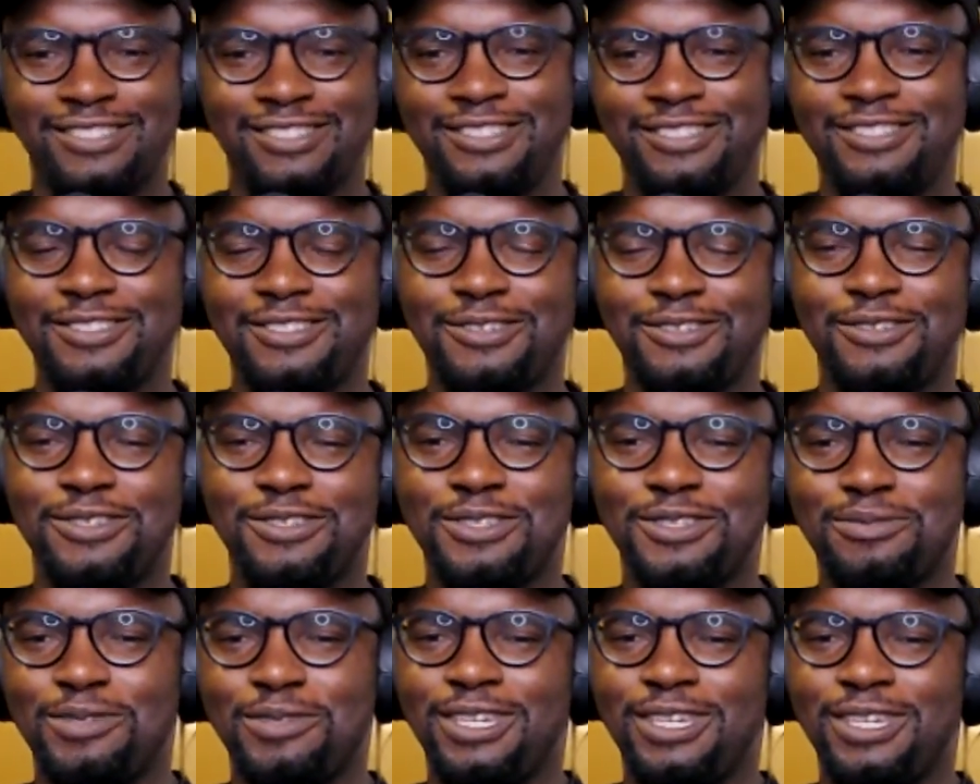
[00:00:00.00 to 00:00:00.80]
so to
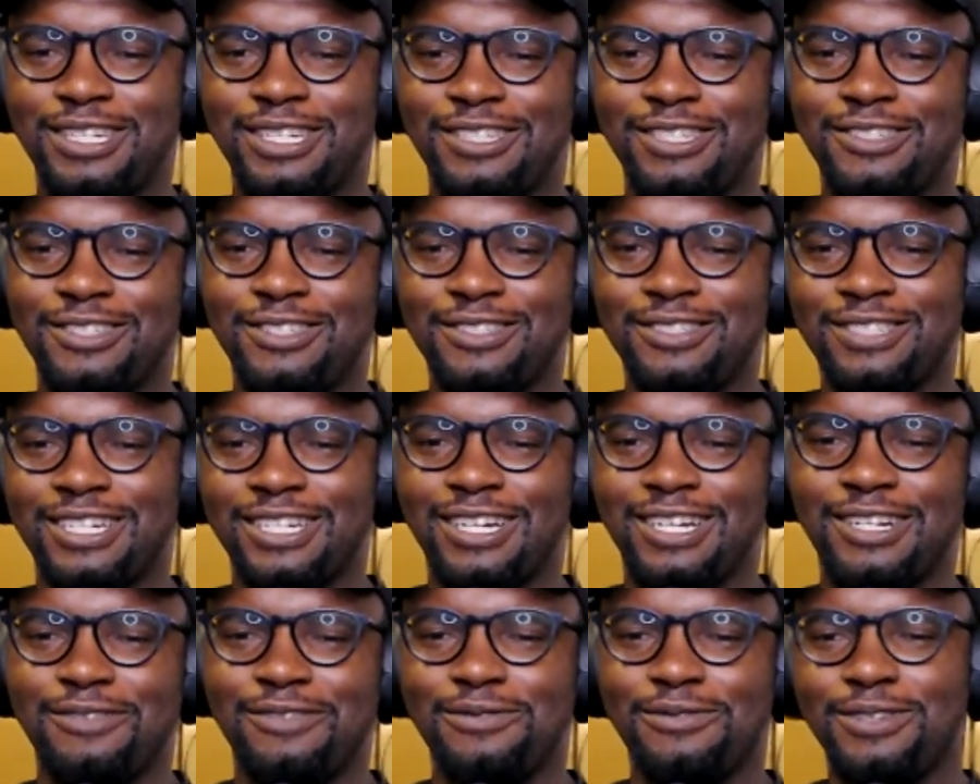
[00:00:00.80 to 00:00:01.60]
speak, and just
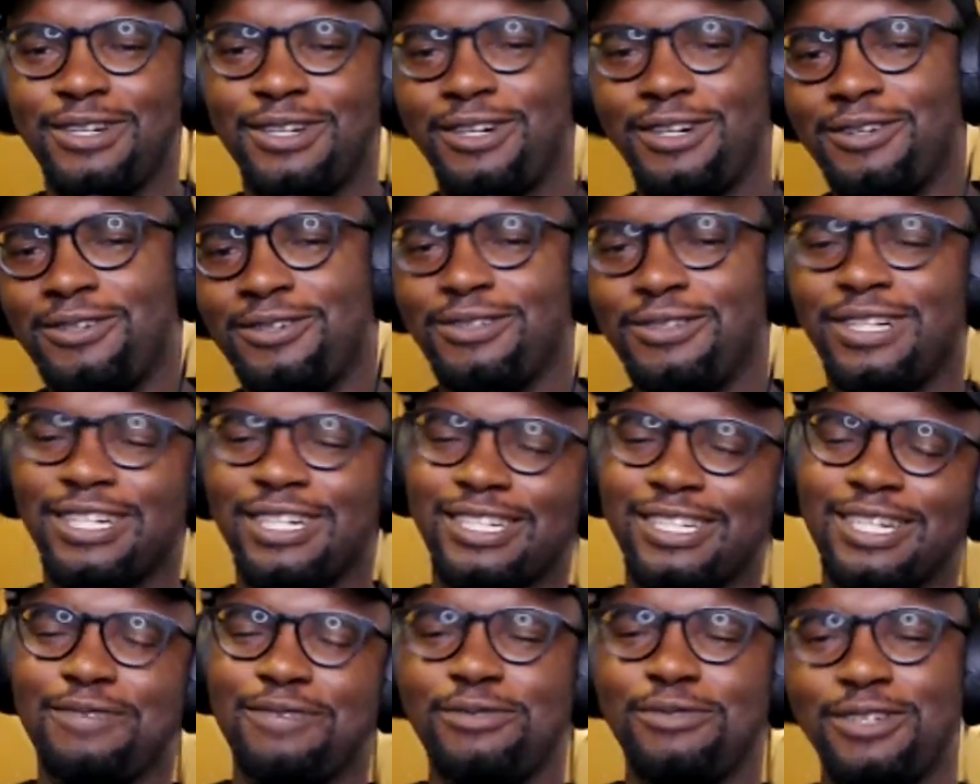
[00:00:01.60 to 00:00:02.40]
kind of, oh,
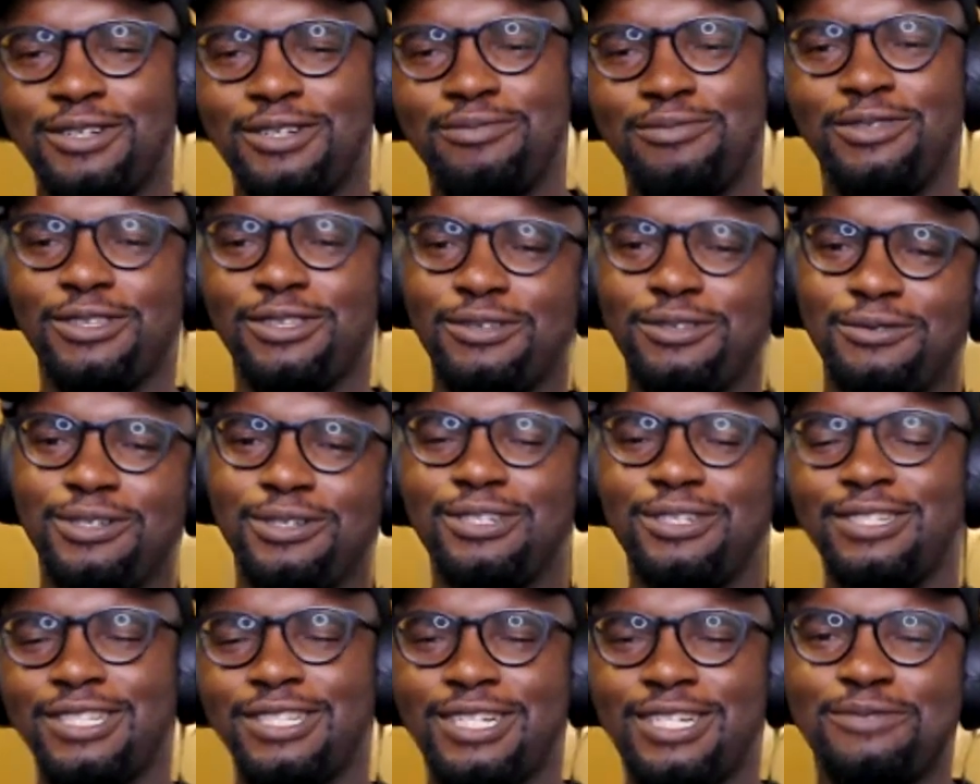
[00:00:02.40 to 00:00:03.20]
like I'm going to be the
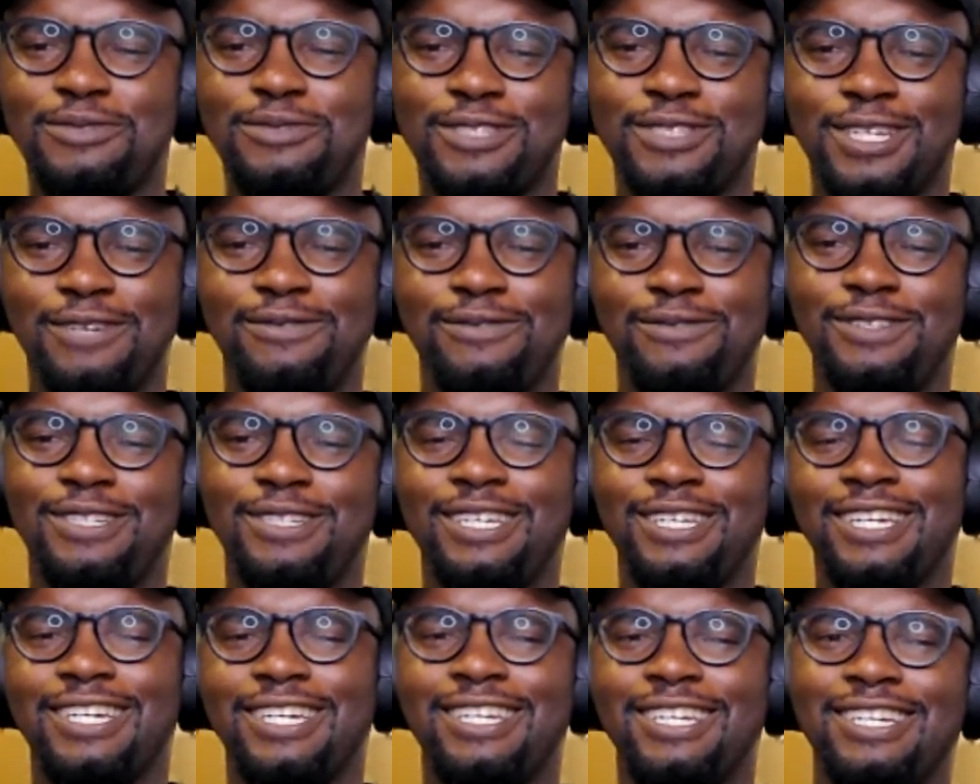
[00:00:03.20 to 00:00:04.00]
one to come save the
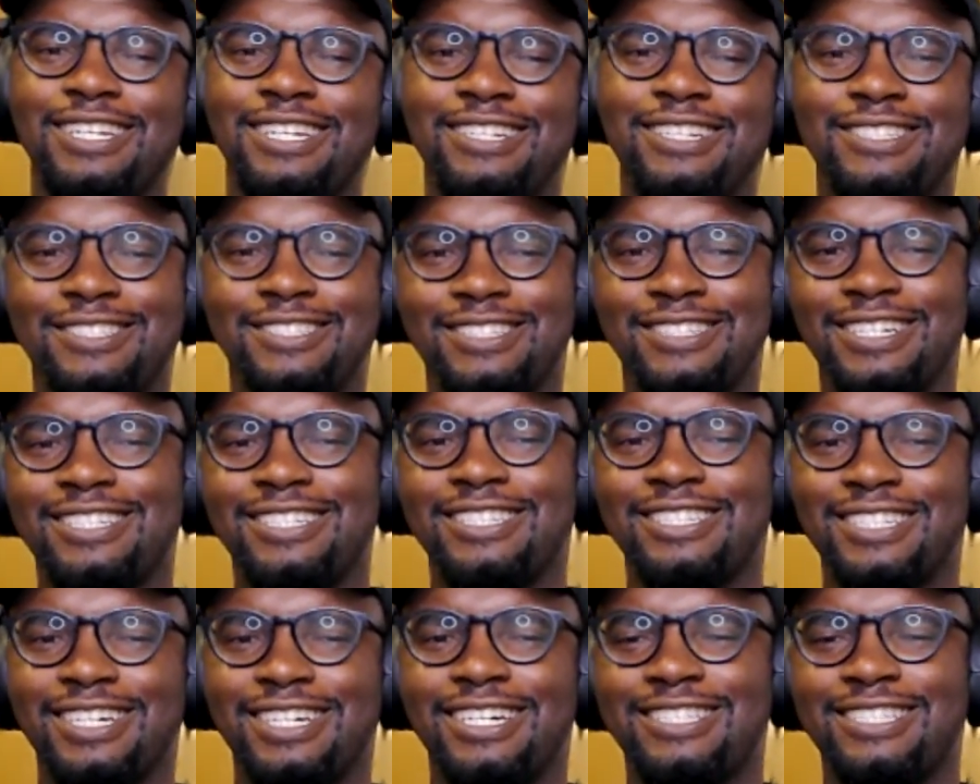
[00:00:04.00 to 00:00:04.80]
day. And it's like,
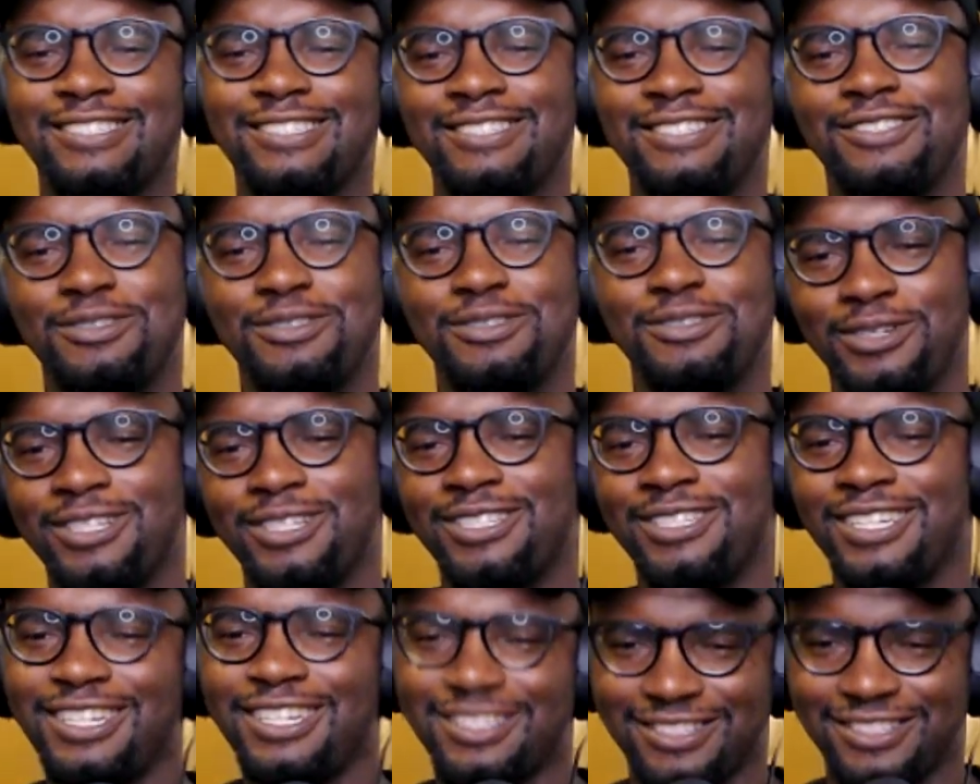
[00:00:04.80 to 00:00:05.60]
yeah, sit your butt
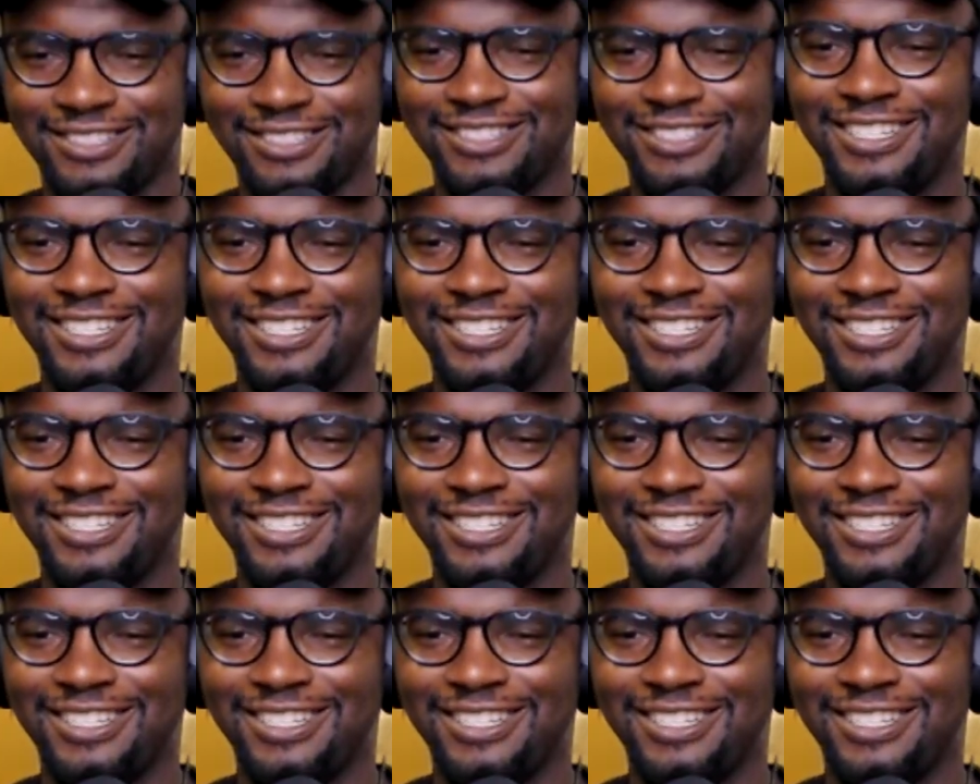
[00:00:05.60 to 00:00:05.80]
down.